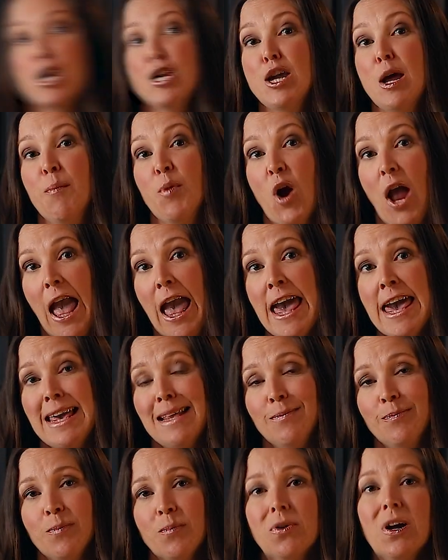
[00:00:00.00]
Number
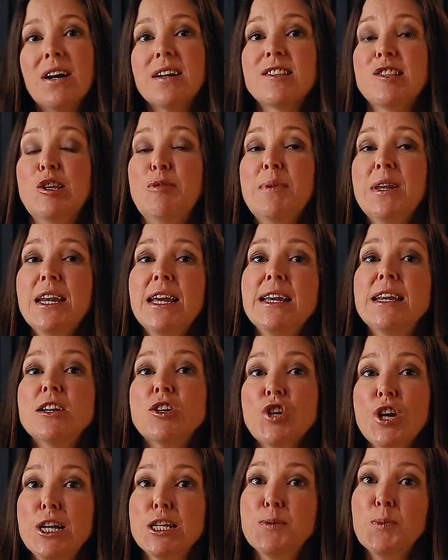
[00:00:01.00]
eight, proximity
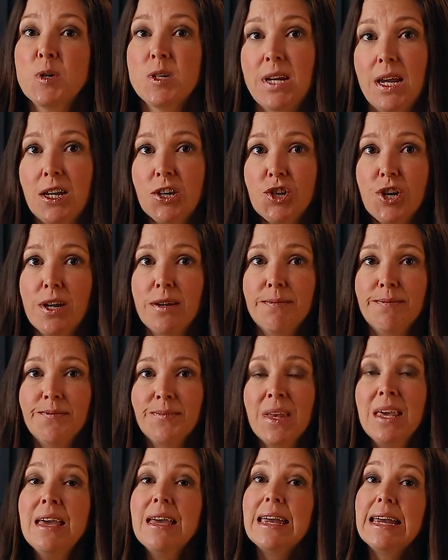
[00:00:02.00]
to transportation.
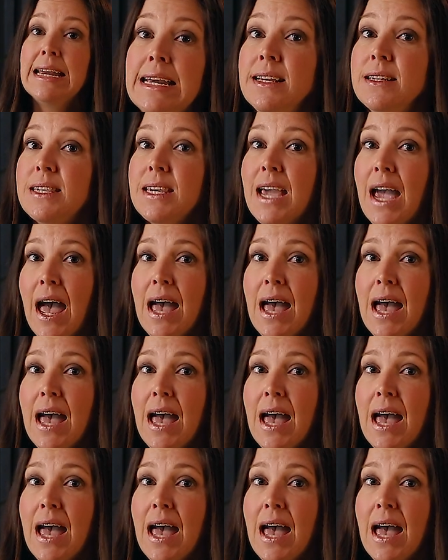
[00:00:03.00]
Easy